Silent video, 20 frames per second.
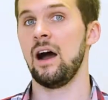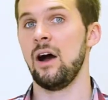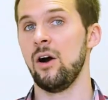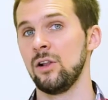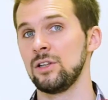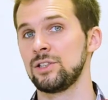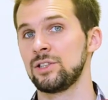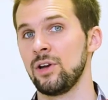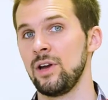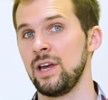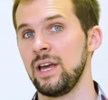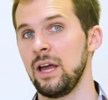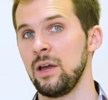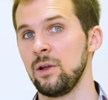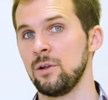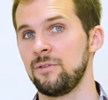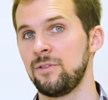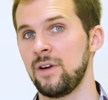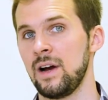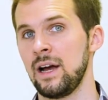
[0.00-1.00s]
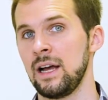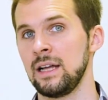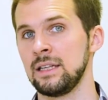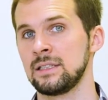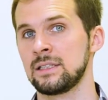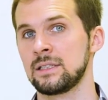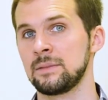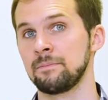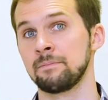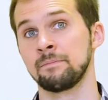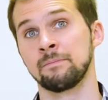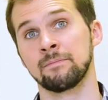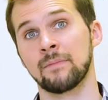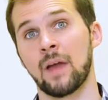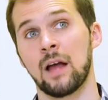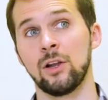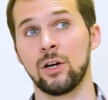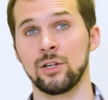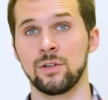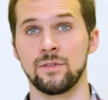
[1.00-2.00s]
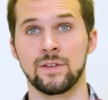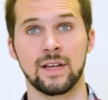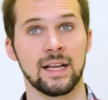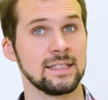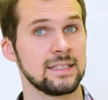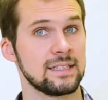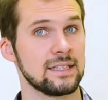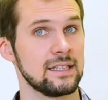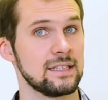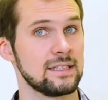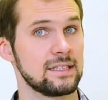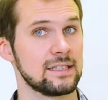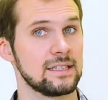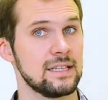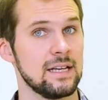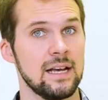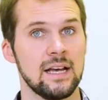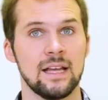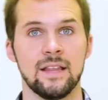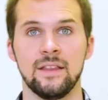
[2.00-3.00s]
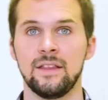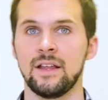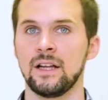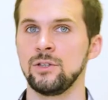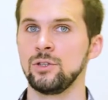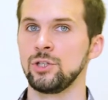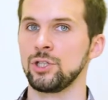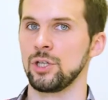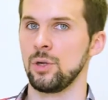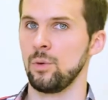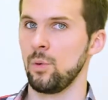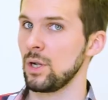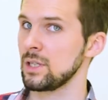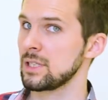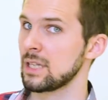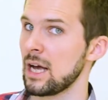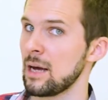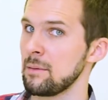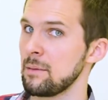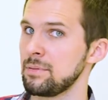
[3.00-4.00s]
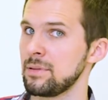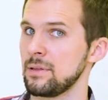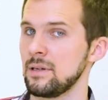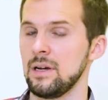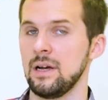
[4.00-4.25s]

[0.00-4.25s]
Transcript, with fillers: Also here you'll find a lot of cancers, the unusual World Cup,